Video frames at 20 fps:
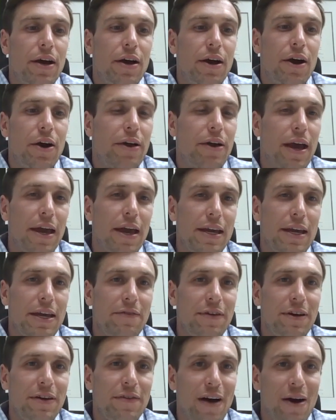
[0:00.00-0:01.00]
okay,
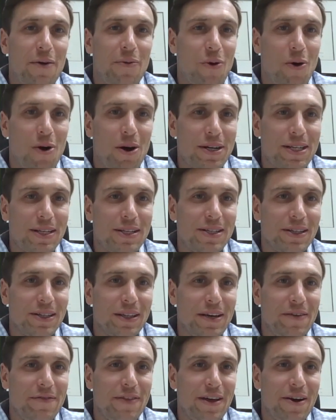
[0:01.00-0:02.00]
even if I wanted to
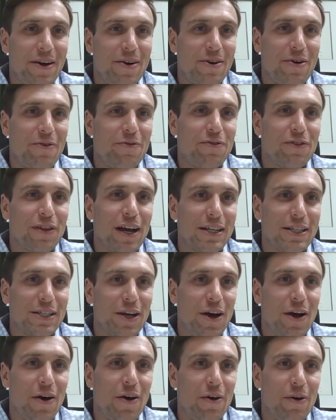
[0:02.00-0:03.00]
leave, there are no flights
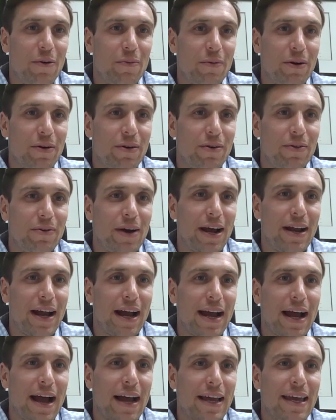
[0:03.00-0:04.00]
home, right?
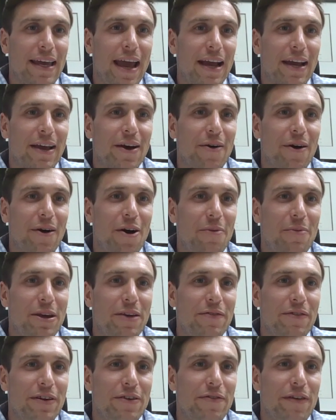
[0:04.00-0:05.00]
I can't go home
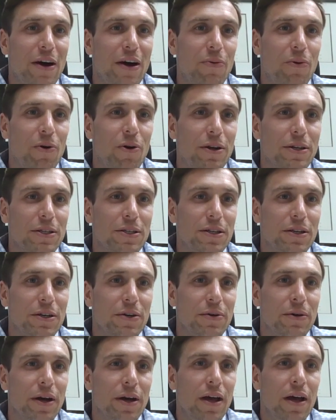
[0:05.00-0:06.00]
even if I want
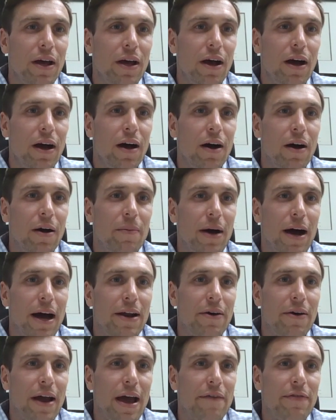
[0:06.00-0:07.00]
to. I
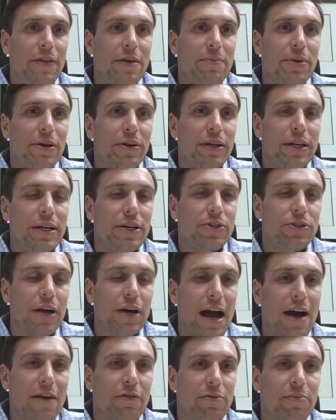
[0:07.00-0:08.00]
don't have the ability to
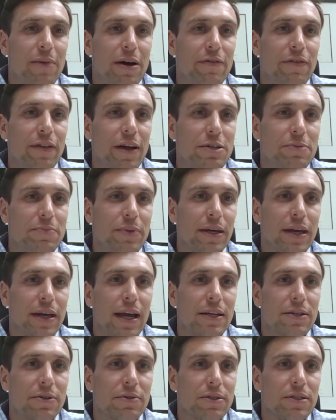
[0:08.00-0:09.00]
travel. My flight's been
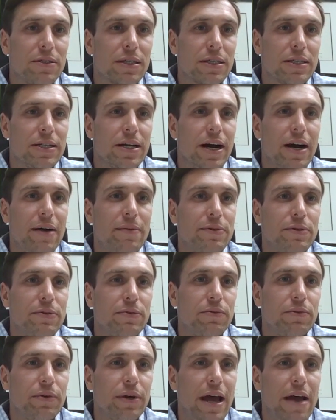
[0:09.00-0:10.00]
canceled 6 times,
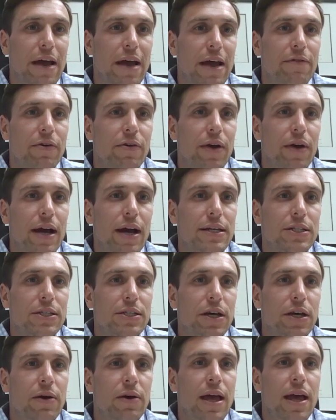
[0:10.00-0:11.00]
whatever, right?
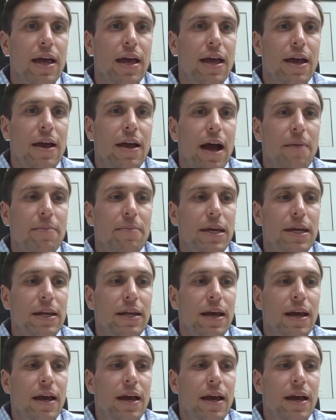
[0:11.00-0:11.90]
So, I mean,